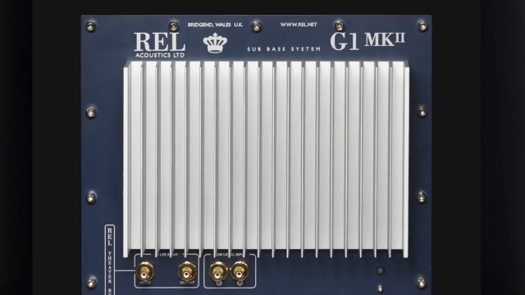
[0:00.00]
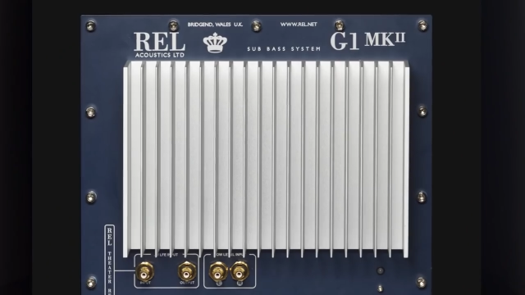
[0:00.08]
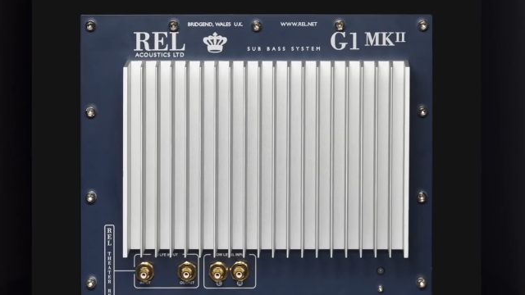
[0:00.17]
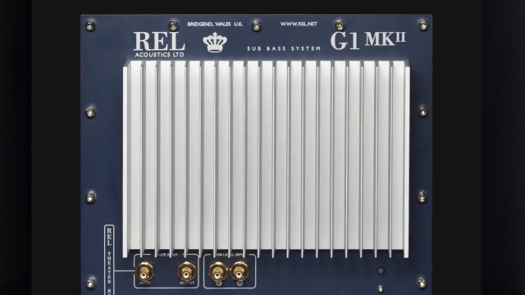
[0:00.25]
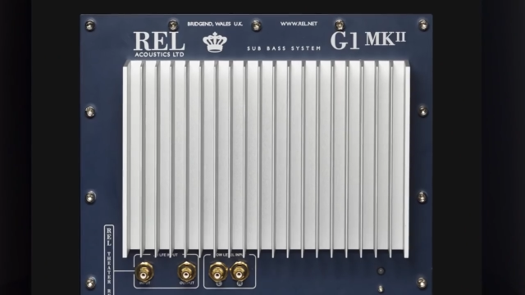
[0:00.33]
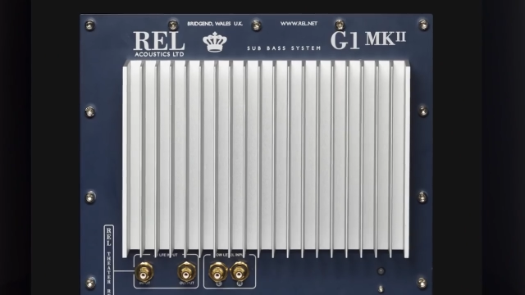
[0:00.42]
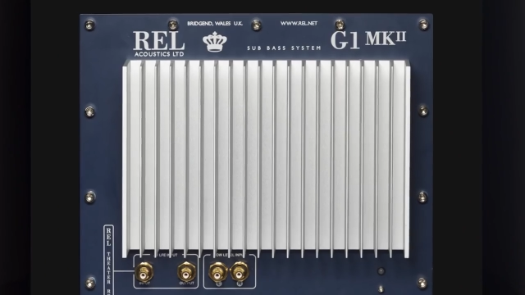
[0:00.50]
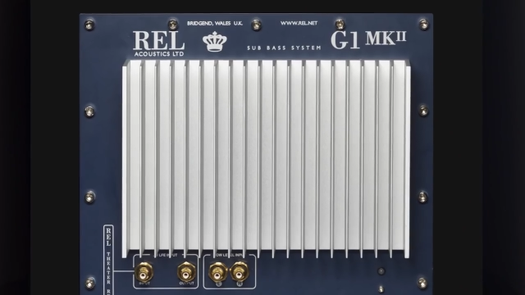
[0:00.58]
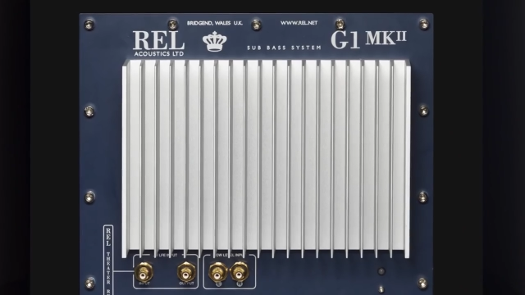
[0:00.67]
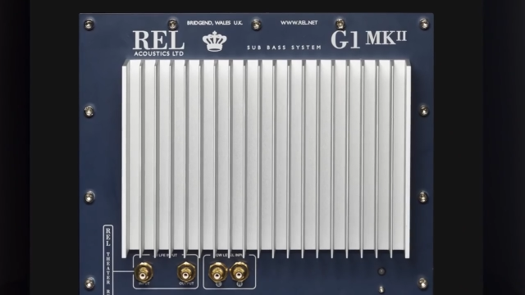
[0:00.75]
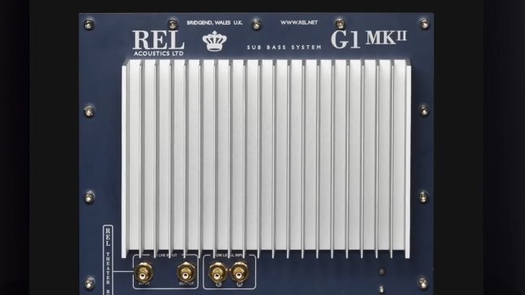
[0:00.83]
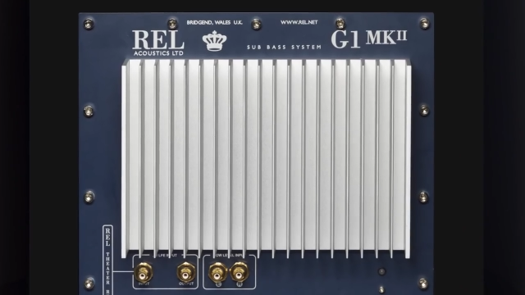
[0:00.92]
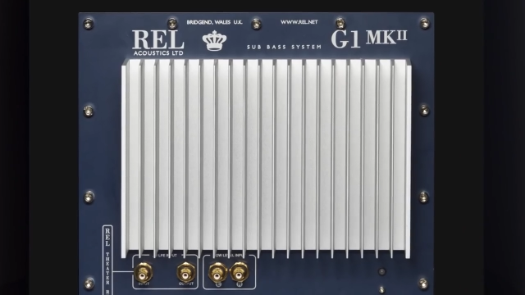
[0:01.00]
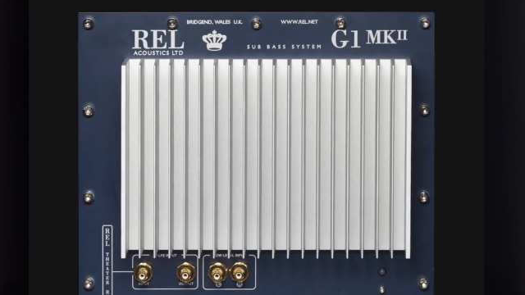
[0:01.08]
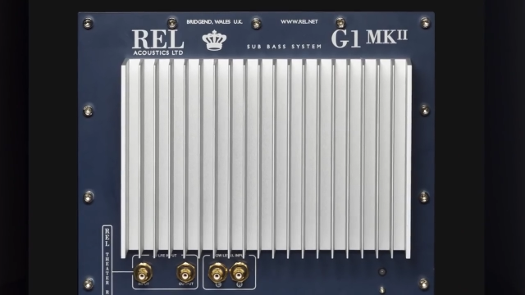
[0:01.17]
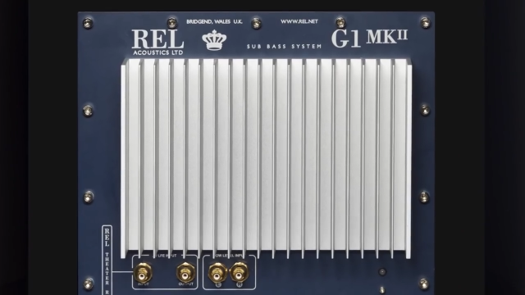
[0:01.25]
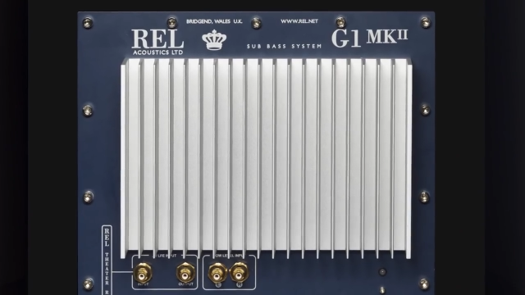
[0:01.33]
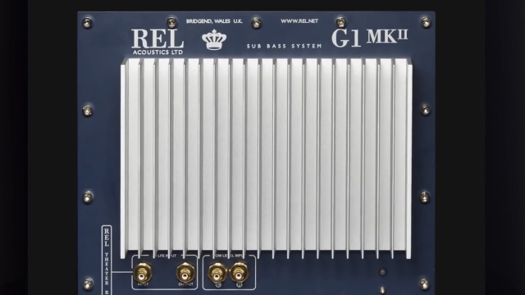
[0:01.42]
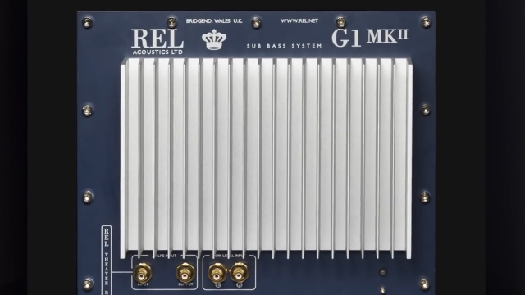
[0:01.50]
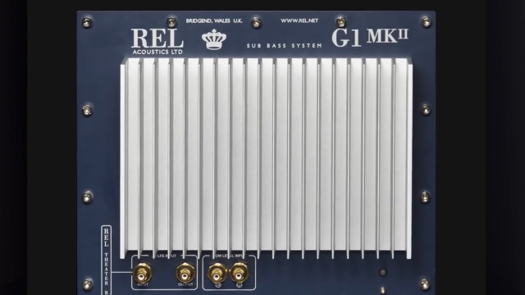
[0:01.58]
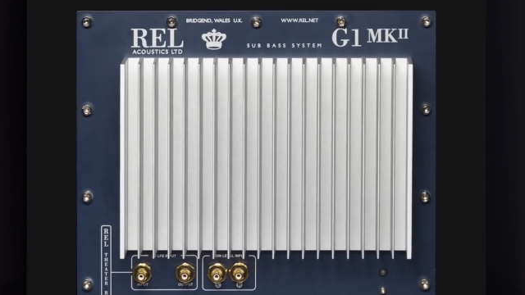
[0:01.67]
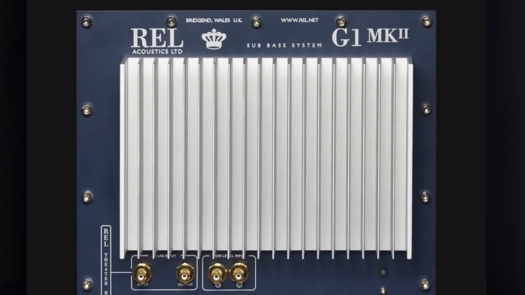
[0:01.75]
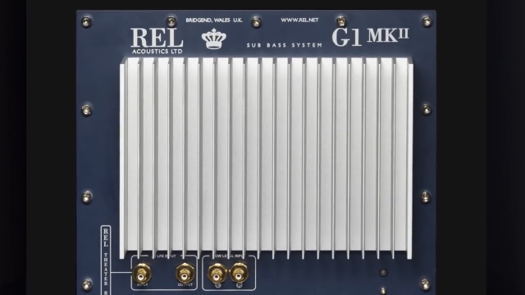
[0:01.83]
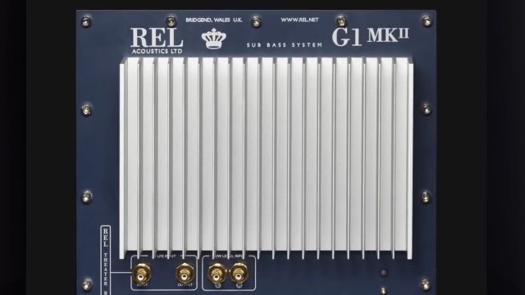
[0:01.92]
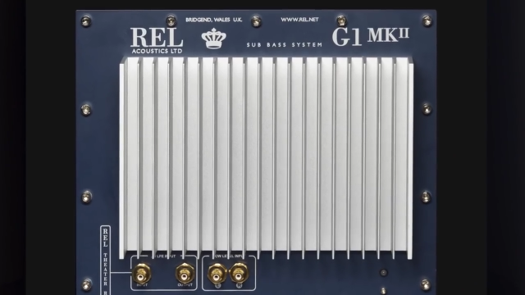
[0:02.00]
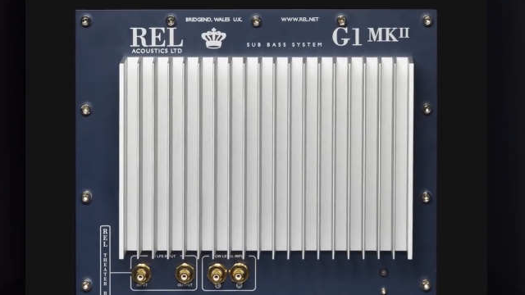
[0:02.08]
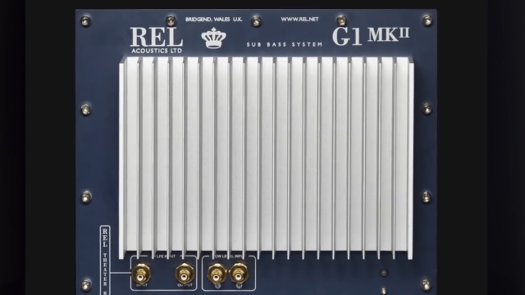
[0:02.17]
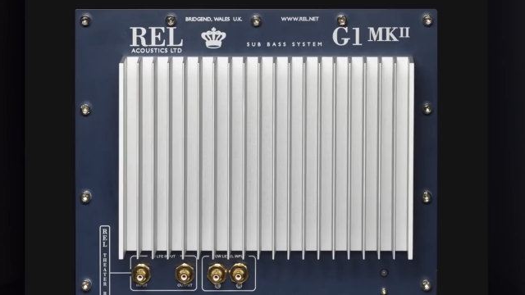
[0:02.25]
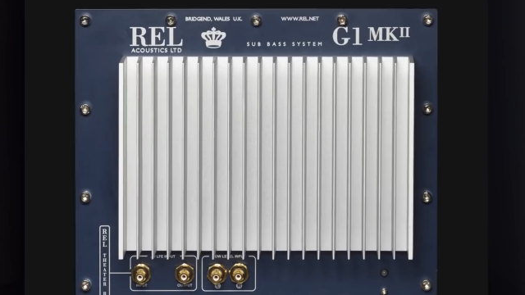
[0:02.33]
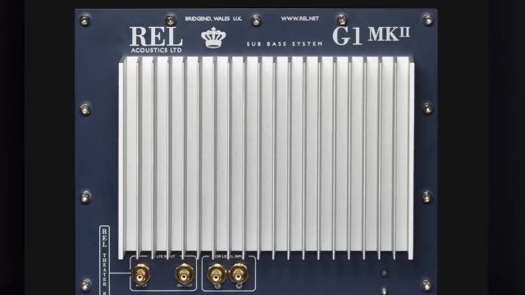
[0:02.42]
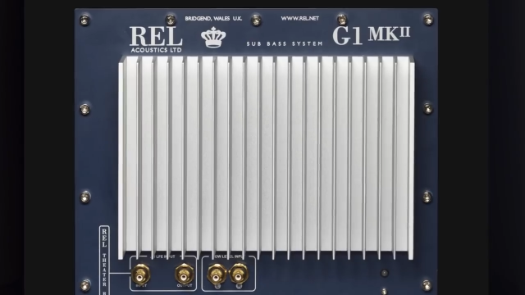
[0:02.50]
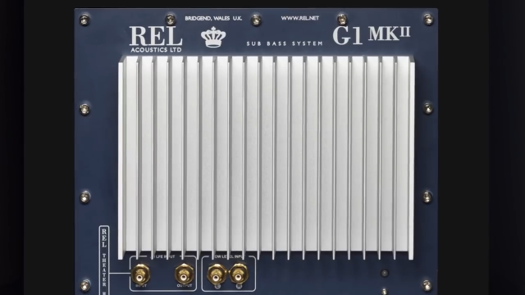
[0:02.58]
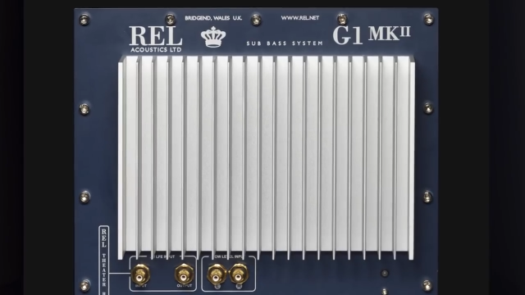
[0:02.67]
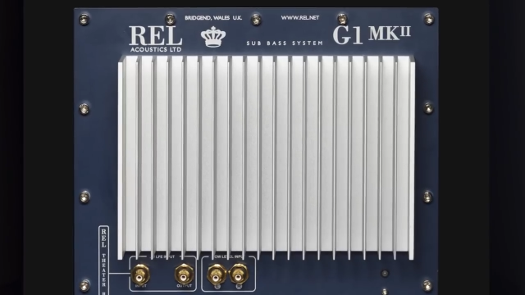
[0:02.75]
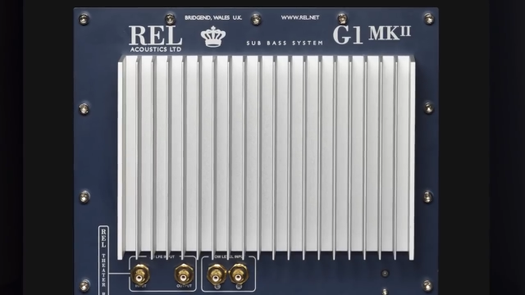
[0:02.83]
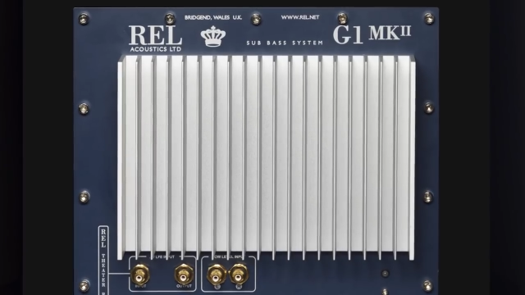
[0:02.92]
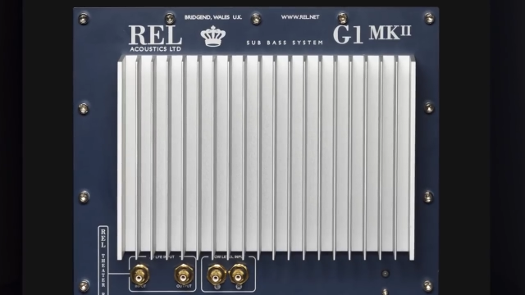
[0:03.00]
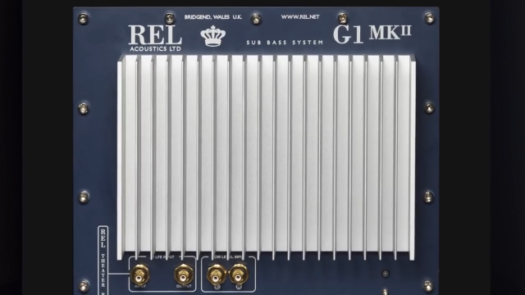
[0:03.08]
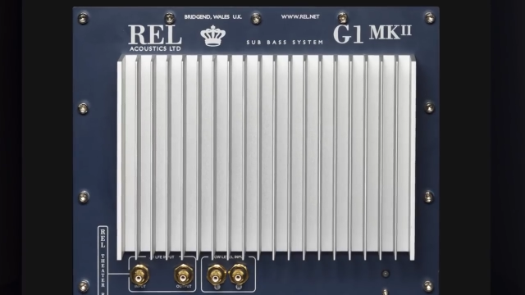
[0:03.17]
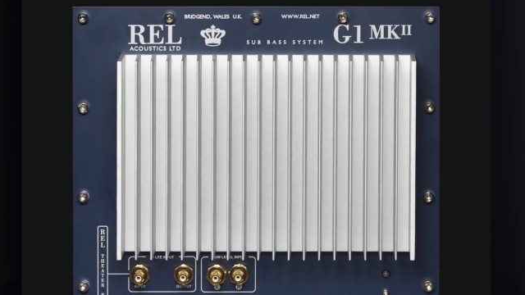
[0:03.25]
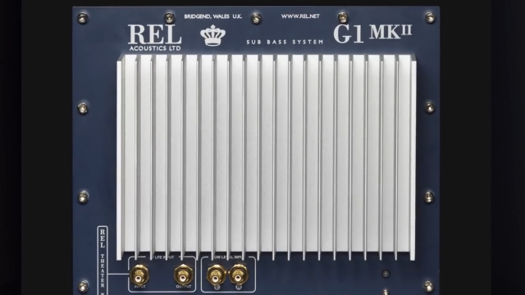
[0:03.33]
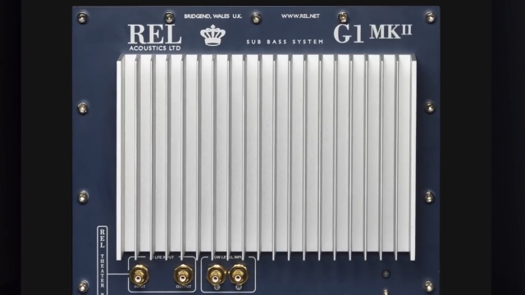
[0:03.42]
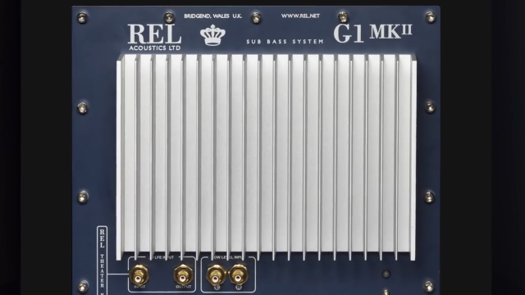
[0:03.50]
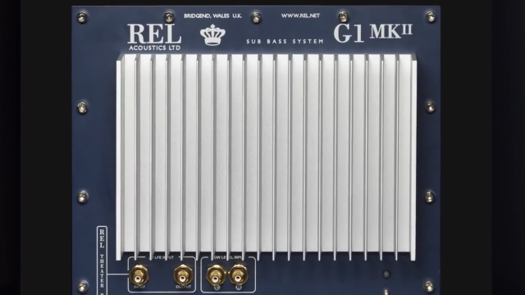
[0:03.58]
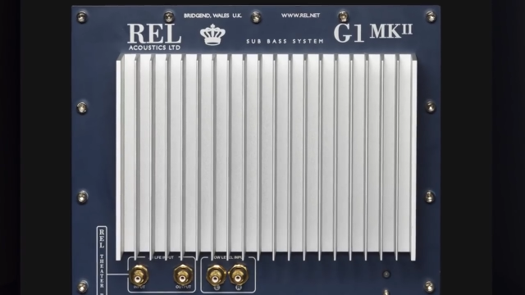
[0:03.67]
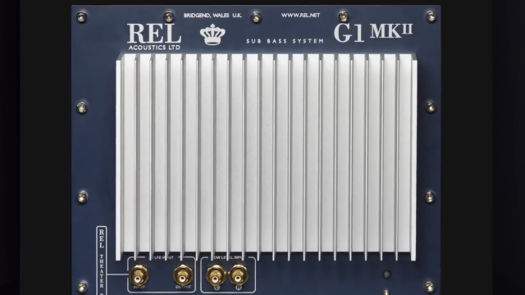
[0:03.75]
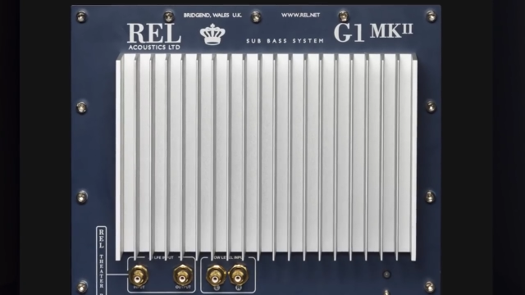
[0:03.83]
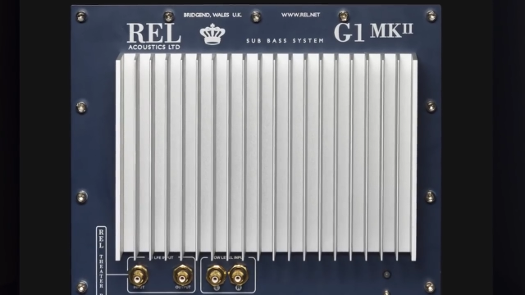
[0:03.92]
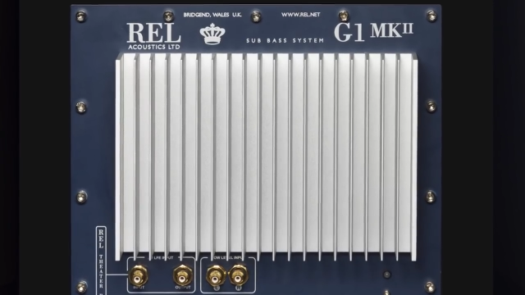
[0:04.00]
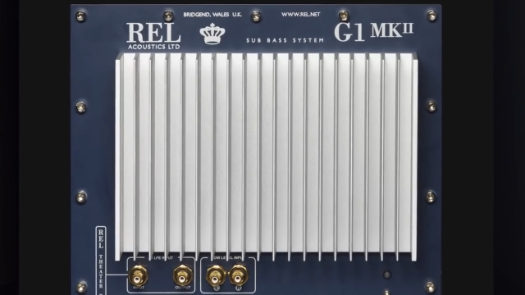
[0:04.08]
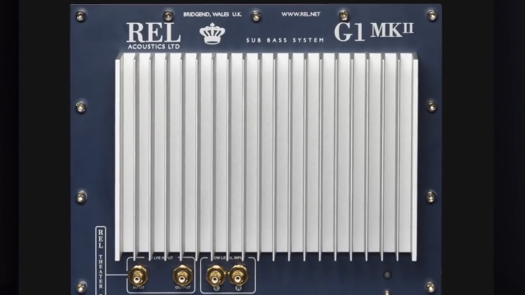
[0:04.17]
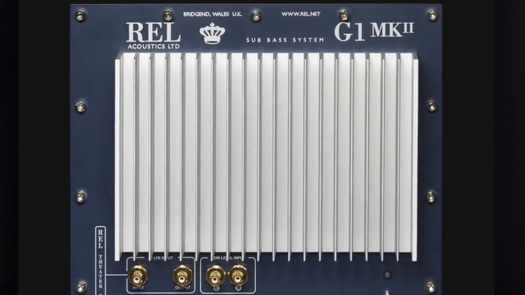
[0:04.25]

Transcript: [unreadable: no face in view]